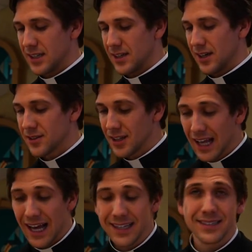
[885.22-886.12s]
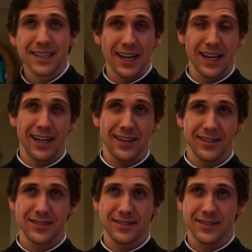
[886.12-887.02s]
Because on the last day,
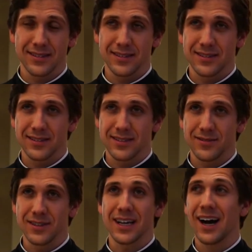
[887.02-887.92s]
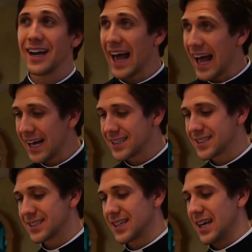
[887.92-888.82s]
when God
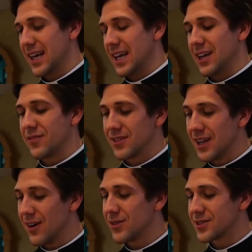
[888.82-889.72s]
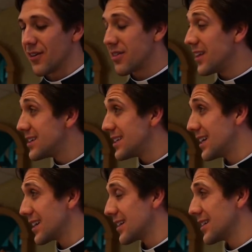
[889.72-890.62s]
asks if your love was
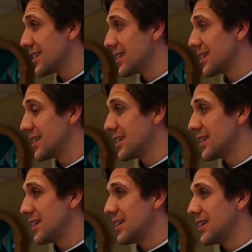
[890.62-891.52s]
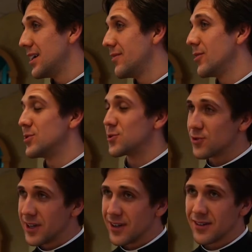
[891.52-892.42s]
authentic, if it was
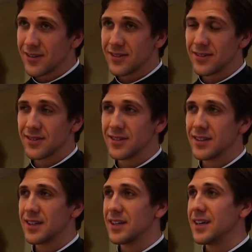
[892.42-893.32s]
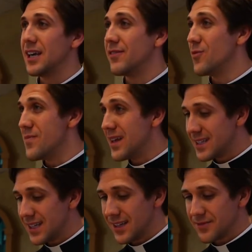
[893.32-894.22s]
real, if you
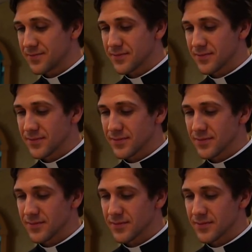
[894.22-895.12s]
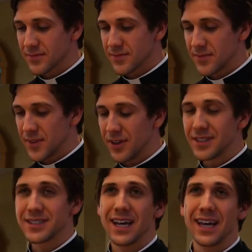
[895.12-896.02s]
meant it, you can
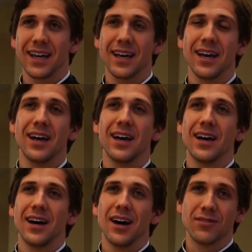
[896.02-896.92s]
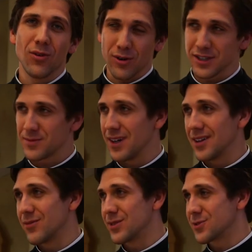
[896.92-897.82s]
say, of course my
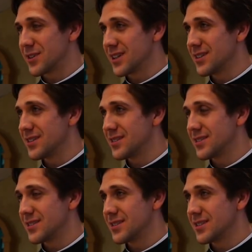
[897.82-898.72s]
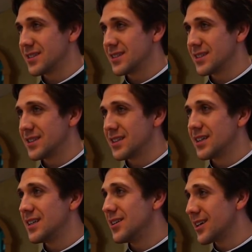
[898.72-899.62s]
love was real.
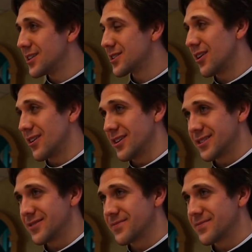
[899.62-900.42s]
Look at the scars.